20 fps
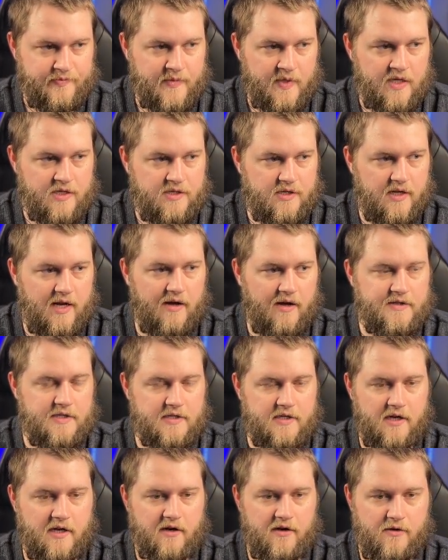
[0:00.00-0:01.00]
So now it's just
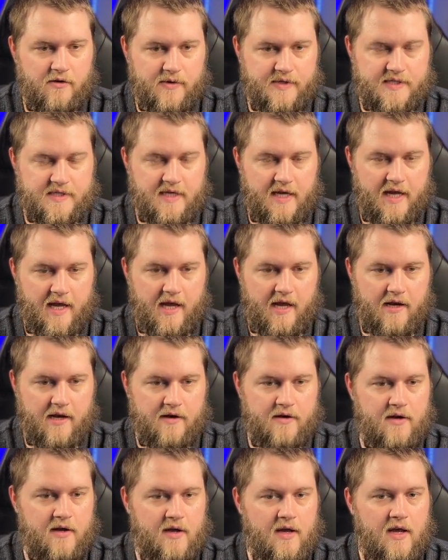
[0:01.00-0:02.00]
going to do its scan,
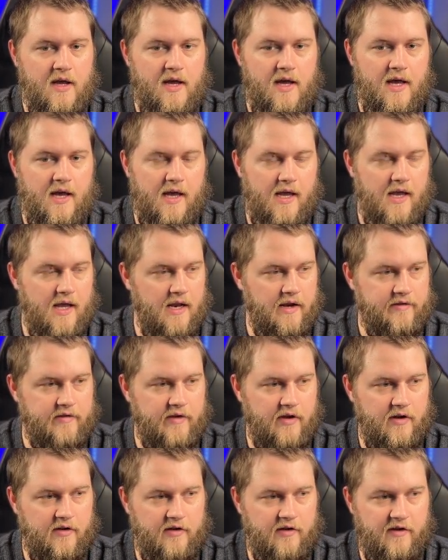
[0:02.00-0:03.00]
and it's
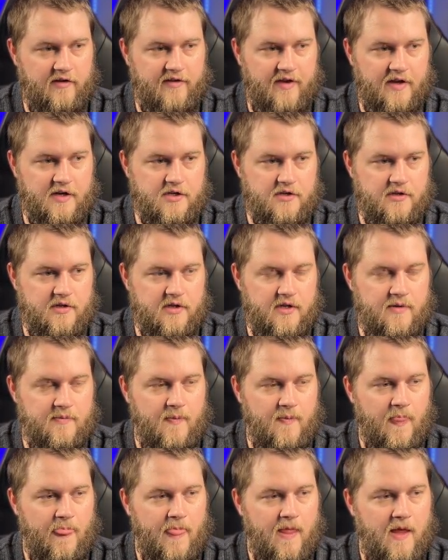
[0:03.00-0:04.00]
going to essentially,
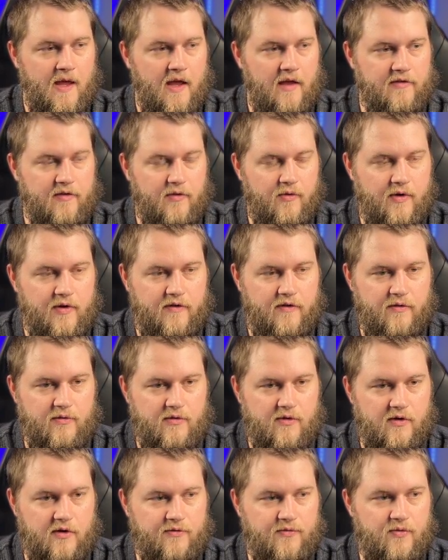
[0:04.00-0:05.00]
it's going to
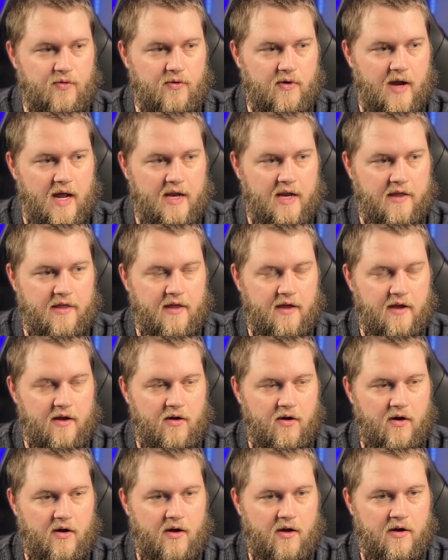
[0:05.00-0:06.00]
look for anything
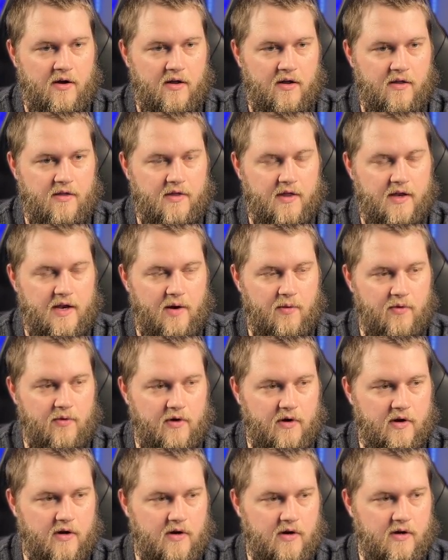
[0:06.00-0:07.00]
on the
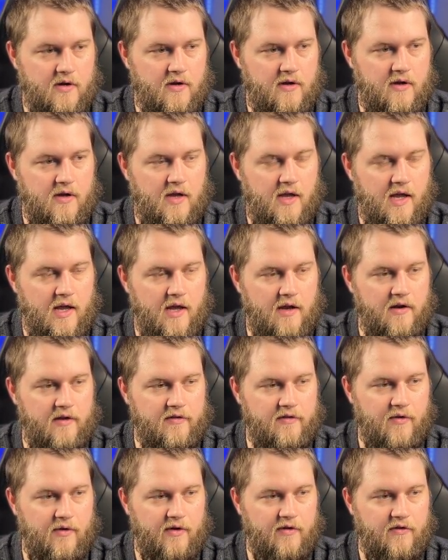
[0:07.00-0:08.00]
network, and it's
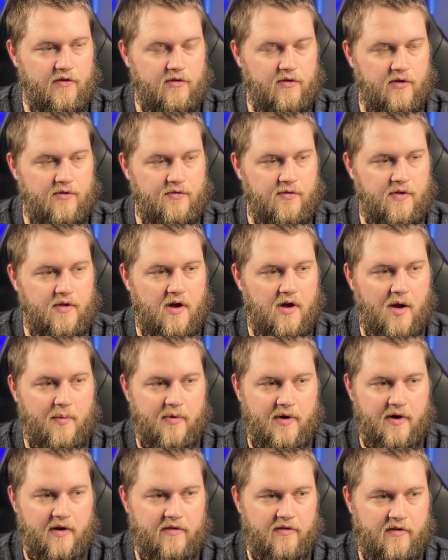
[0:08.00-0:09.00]
going to look for the
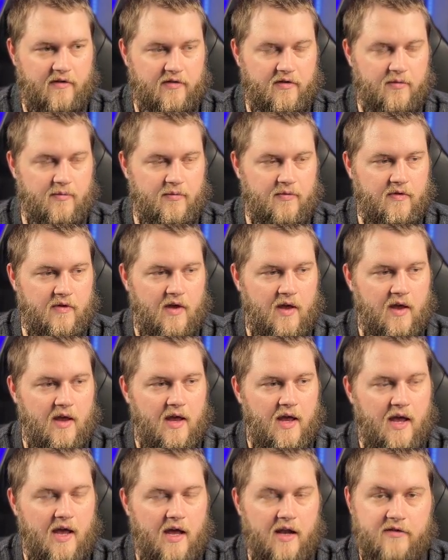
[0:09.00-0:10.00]
operating systems,
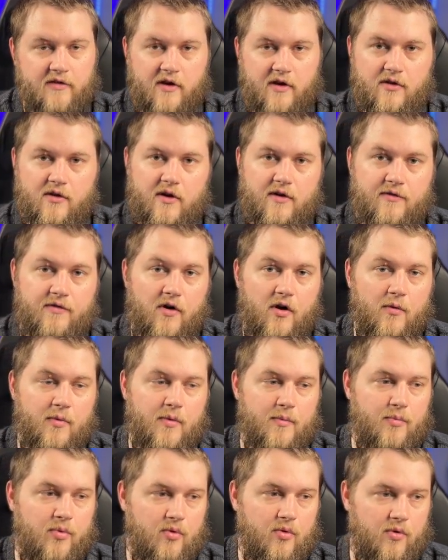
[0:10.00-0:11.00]
and it's going to look for
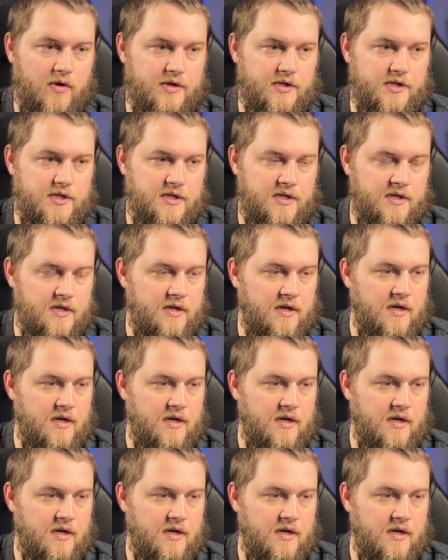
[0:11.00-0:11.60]
open ports.